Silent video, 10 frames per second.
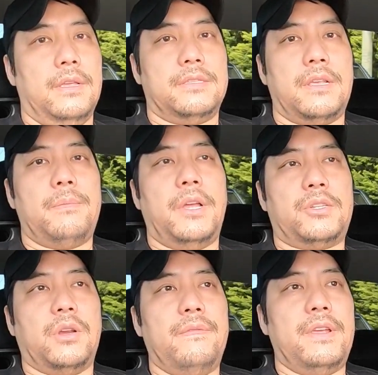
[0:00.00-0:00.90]
I'm
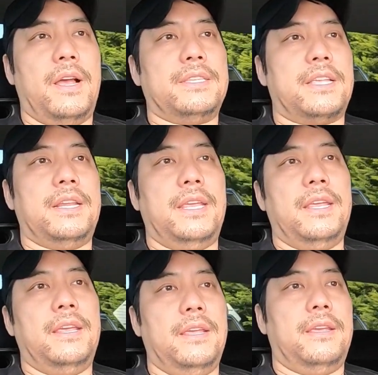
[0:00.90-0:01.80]
not sure if you guys can
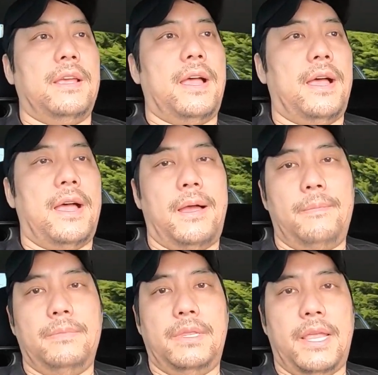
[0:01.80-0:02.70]
hear
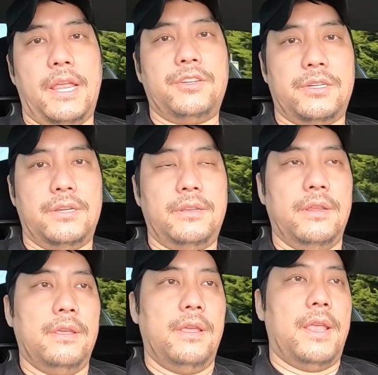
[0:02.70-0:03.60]
the
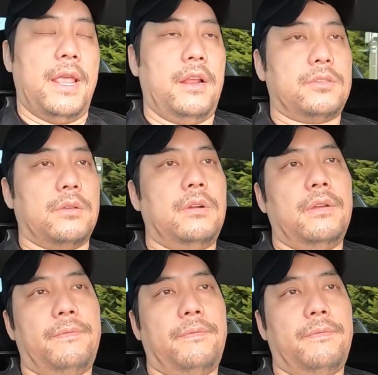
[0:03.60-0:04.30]
engine, and I sort of